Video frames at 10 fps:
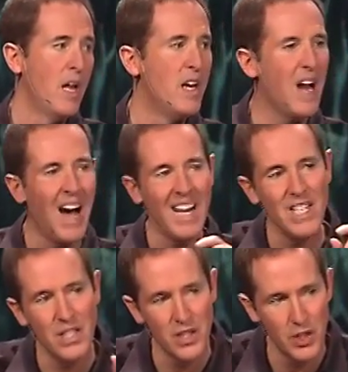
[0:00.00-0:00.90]
Not
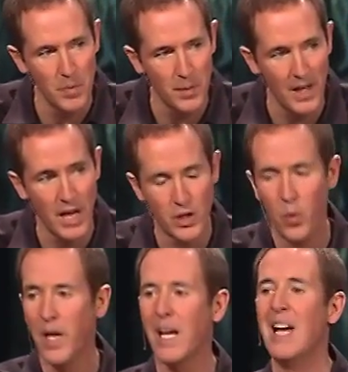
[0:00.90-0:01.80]
is it simply a
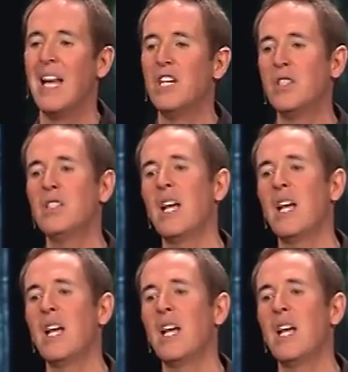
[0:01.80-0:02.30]
tweak, is this